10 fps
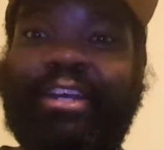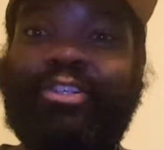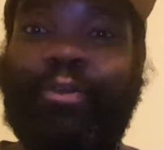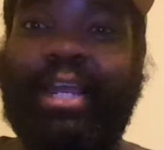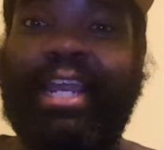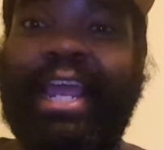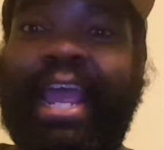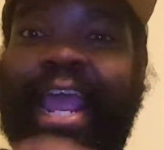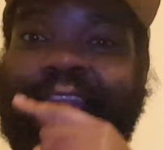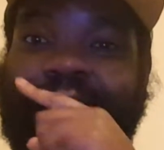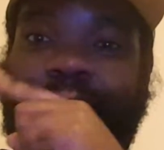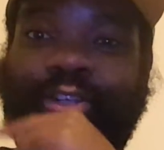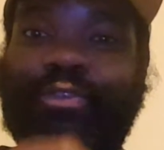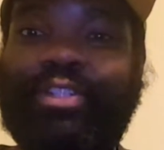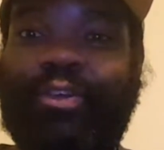Detroit, and that
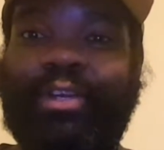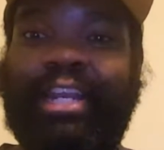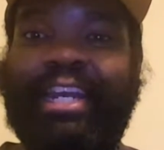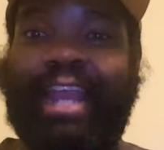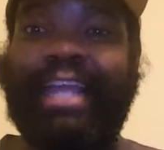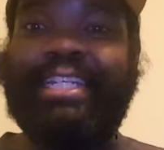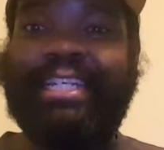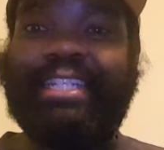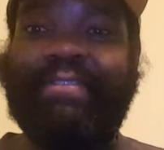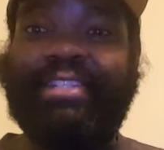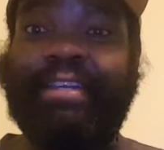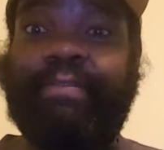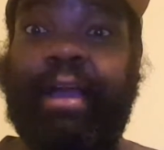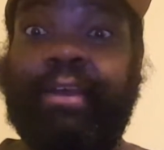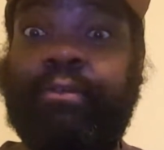also resulted in a 1917
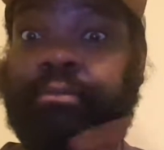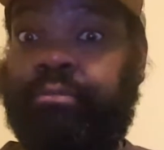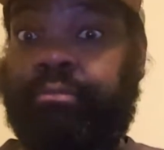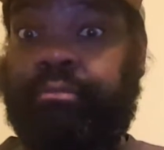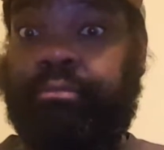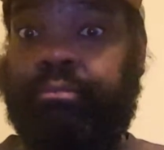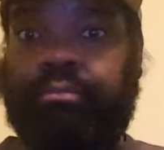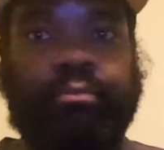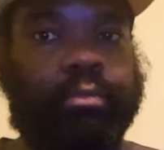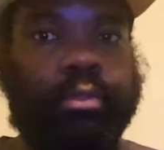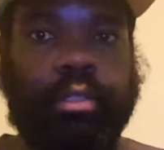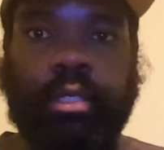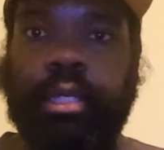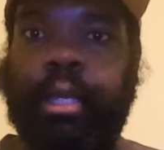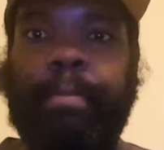final.
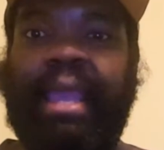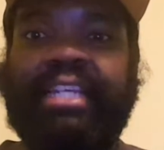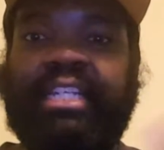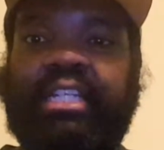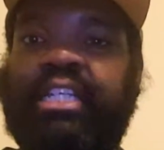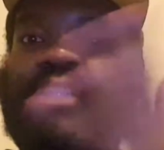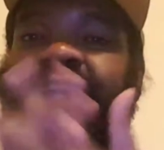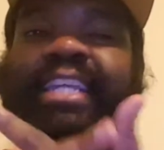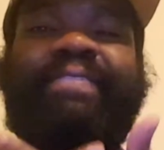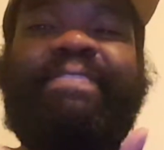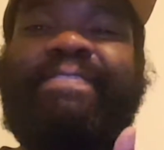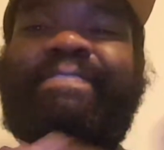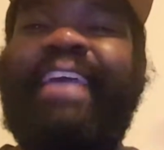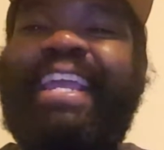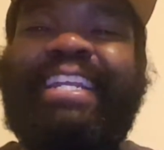Amazing. It's like
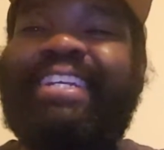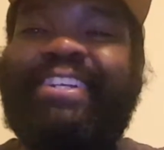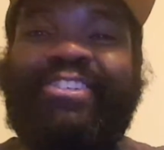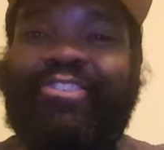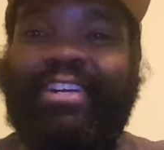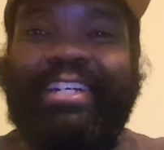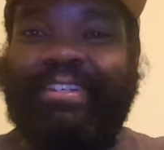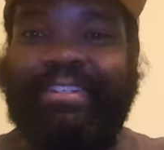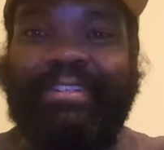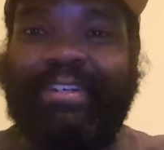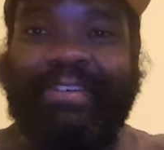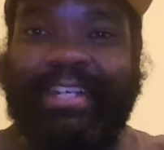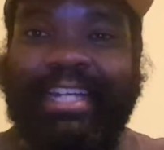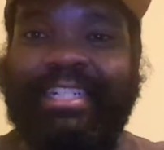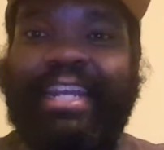fate in Detroit. You're
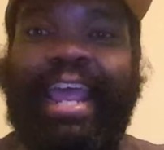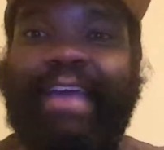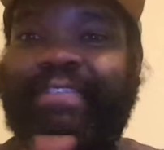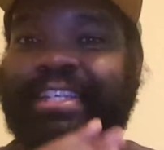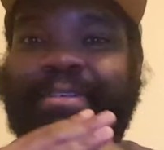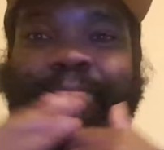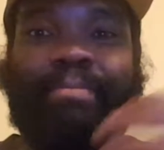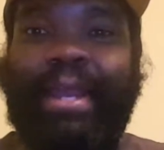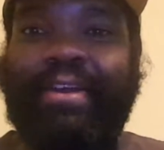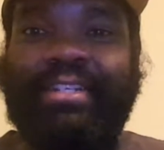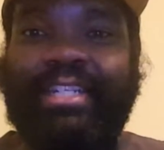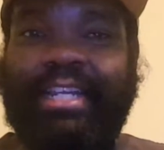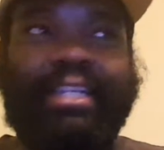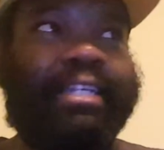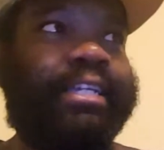destined to have these
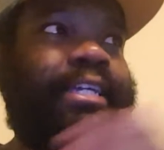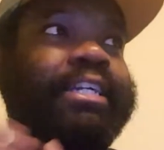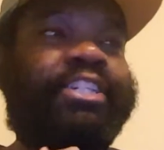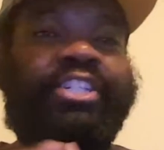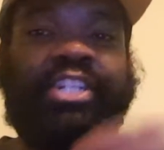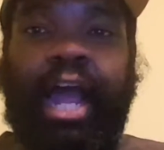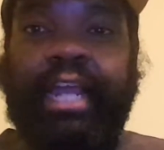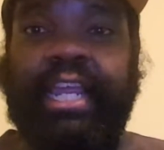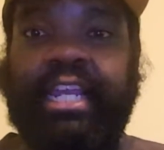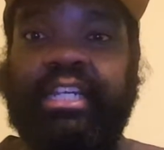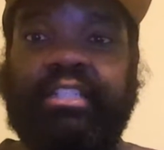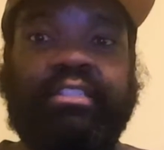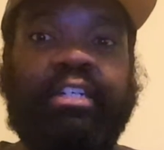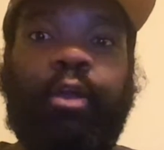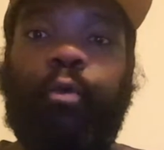embarrassing,
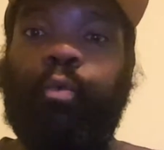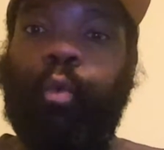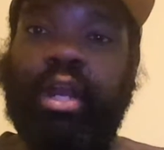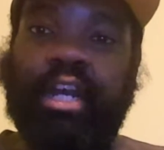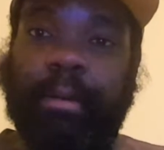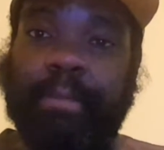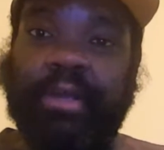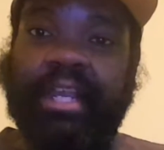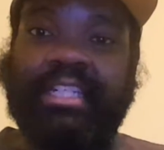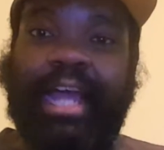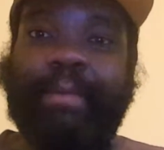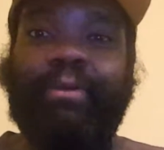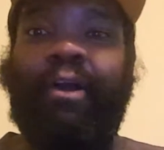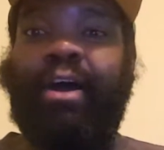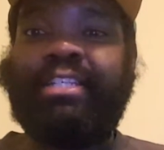shocking, one-in-a-million
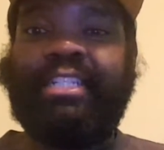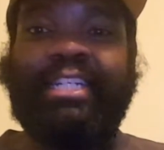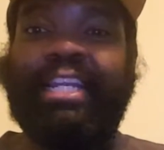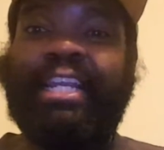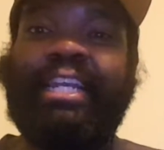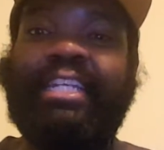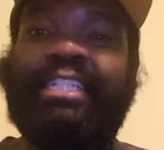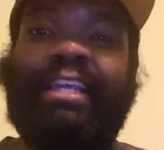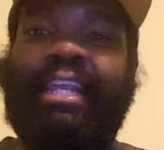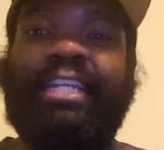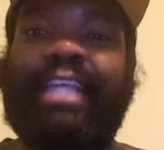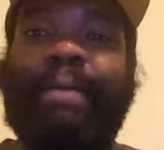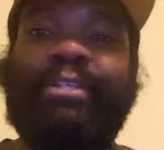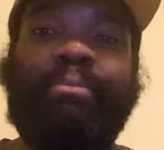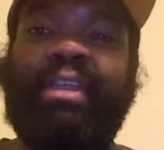type losses. This
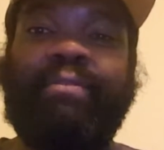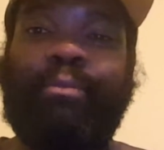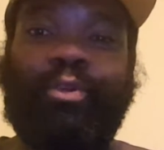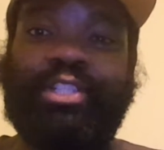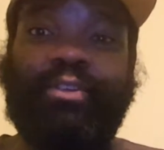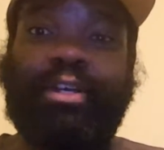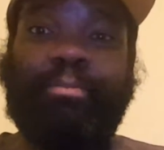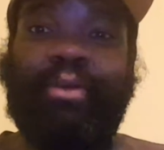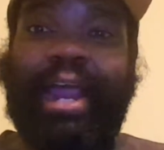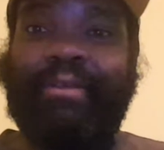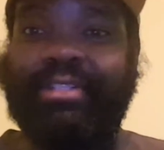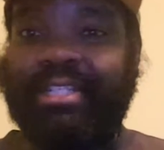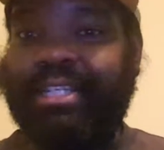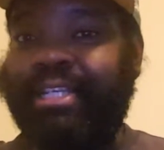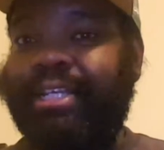happens to him even more so than the
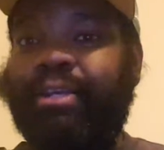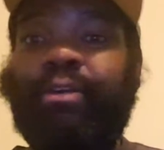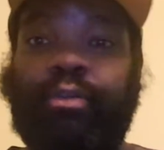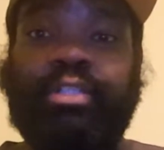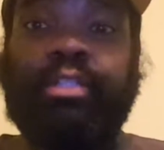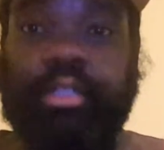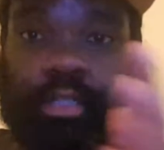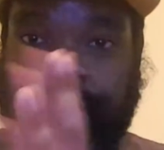Browns, of course.